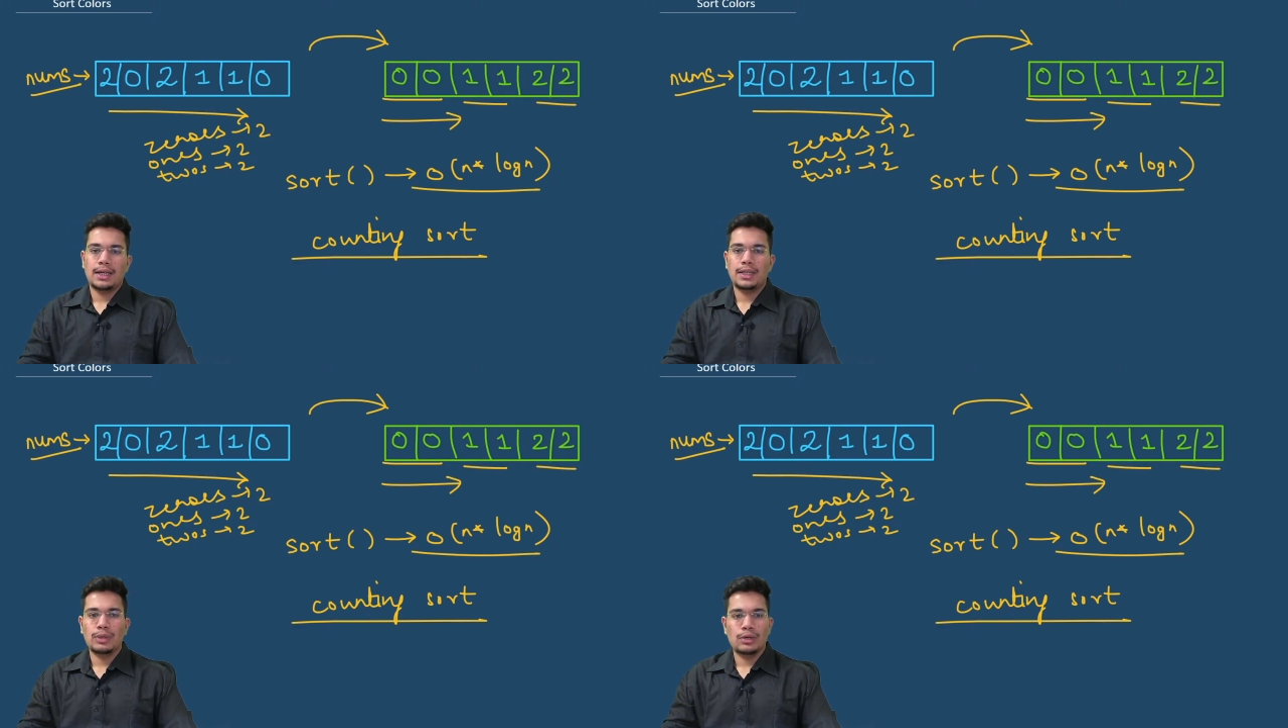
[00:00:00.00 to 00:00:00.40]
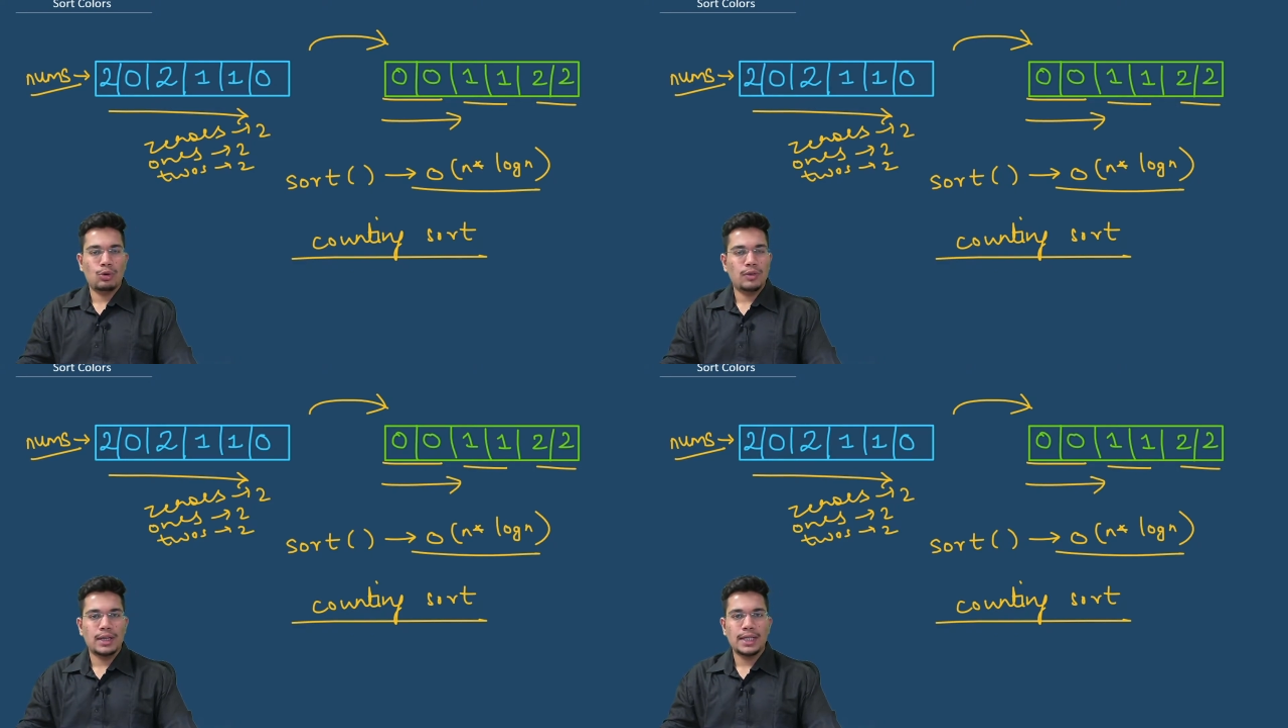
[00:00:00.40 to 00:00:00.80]
and you can
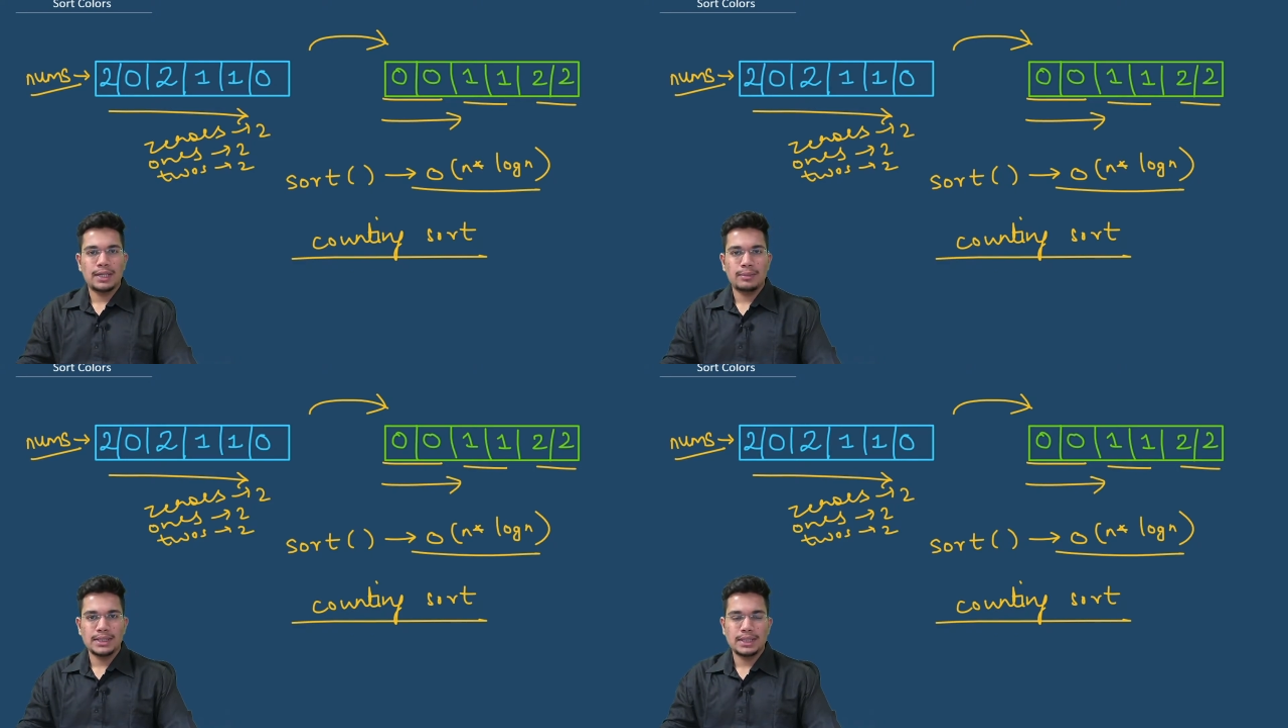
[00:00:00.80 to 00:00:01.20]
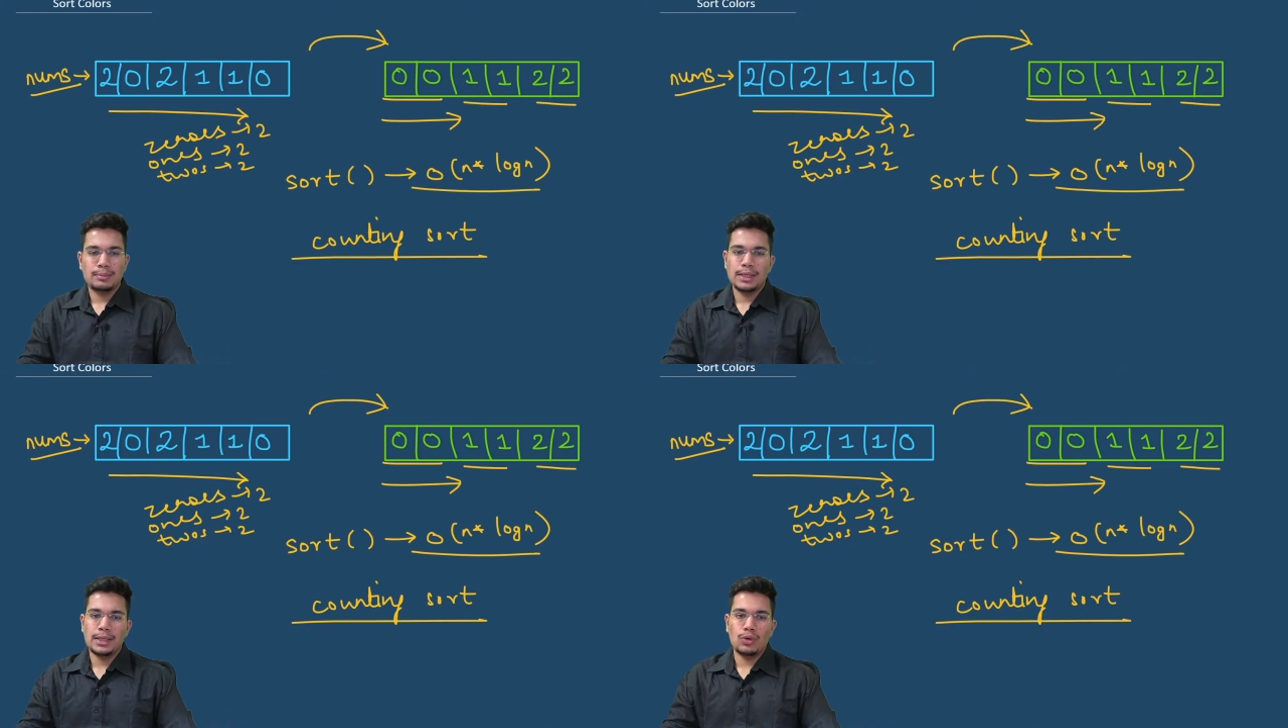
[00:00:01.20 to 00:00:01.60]
overwrite elements
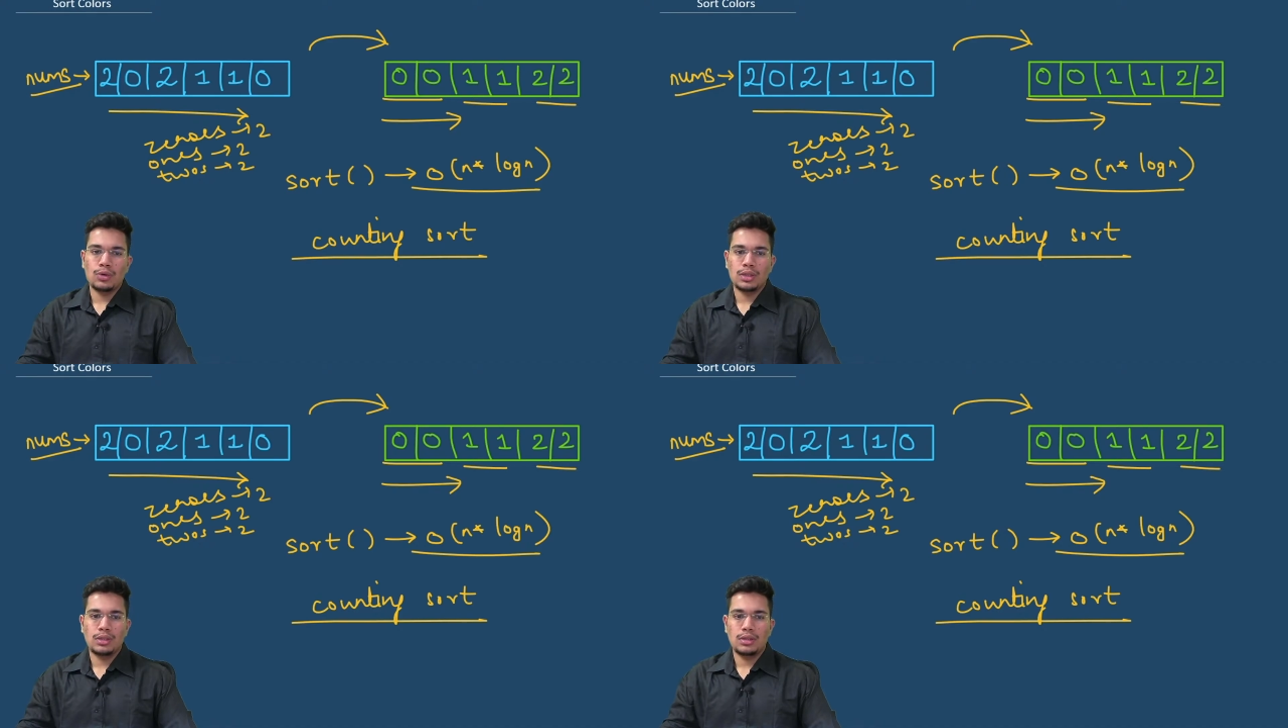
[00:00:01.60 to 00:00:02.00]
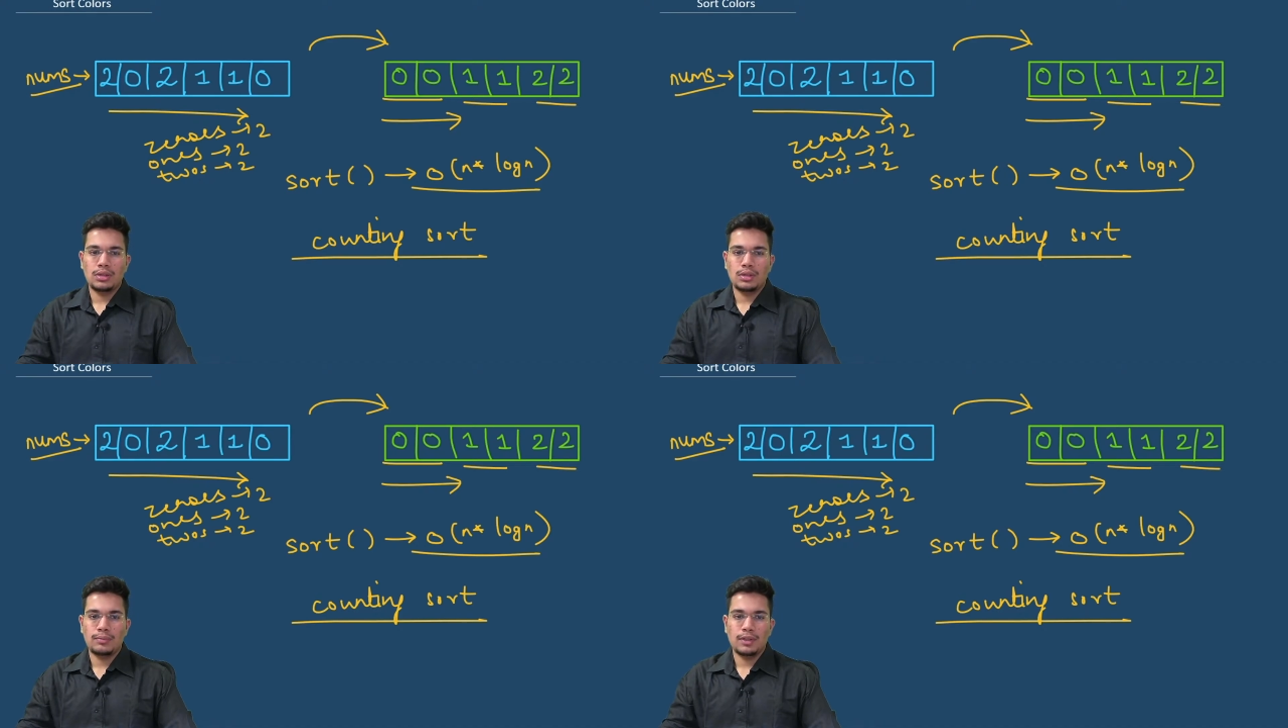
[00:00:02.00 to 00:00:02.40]
depending on
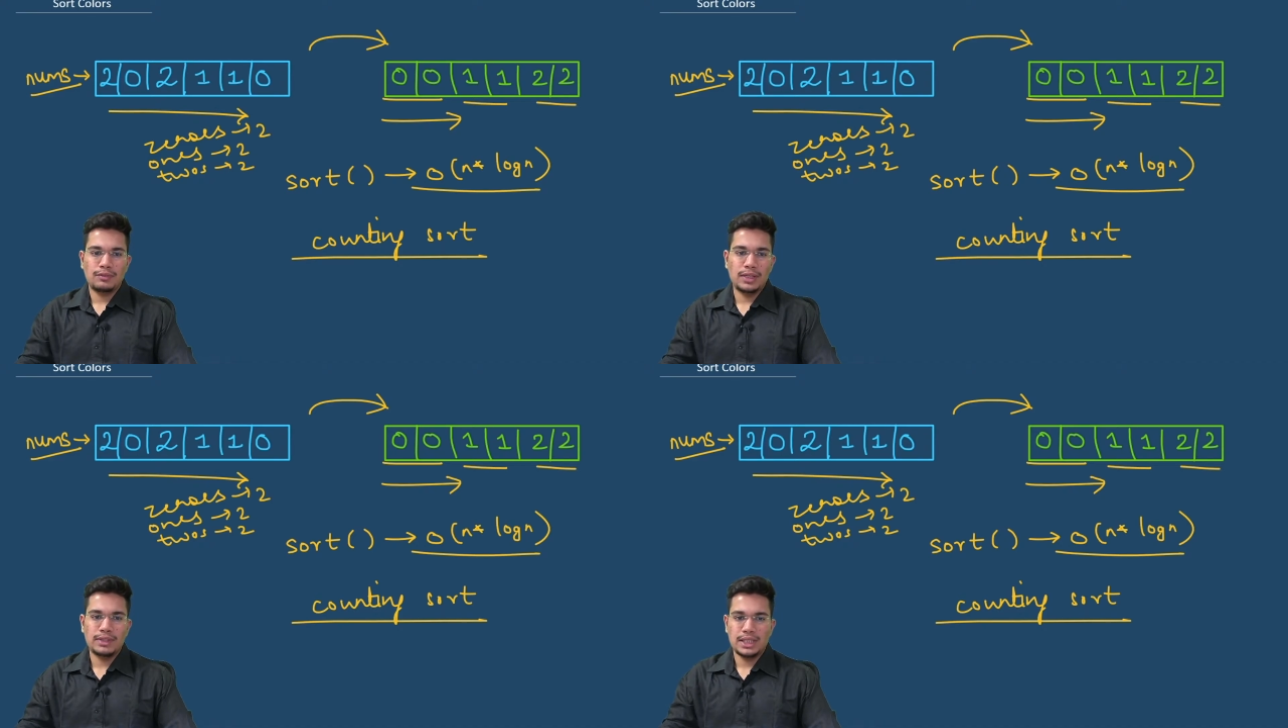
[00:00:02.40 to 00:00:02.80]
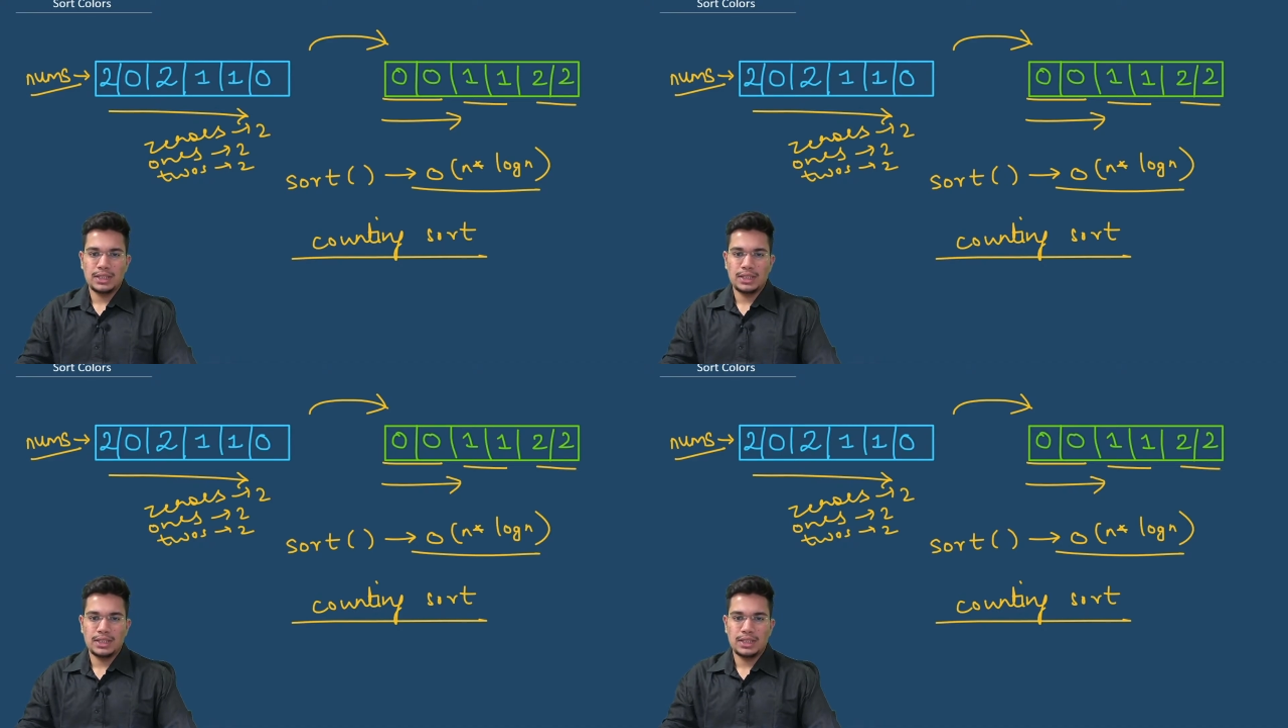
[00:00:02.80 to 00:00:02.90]
the frequency.